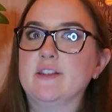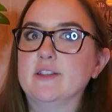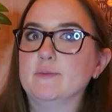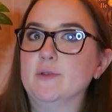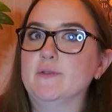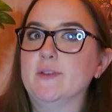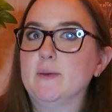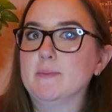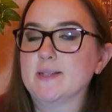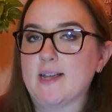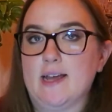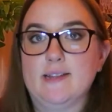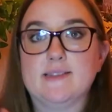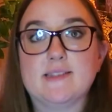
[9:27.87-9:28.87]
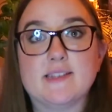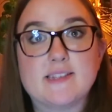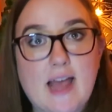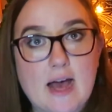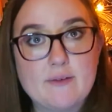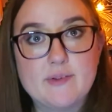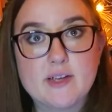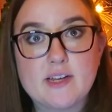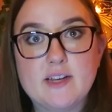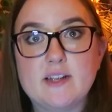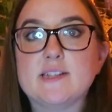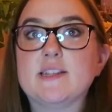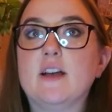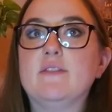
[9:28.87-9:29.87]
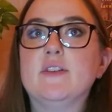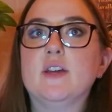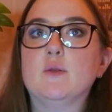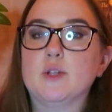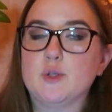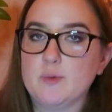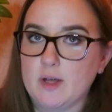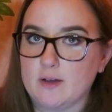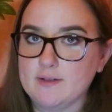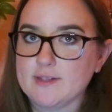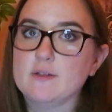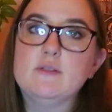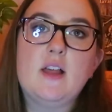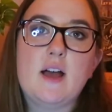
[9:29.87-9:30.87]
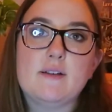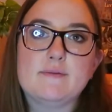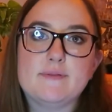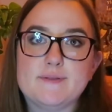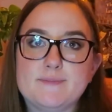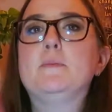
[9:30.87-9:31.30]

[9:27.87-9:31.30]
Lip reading: this movie besides the sapphicness of it, which we also love.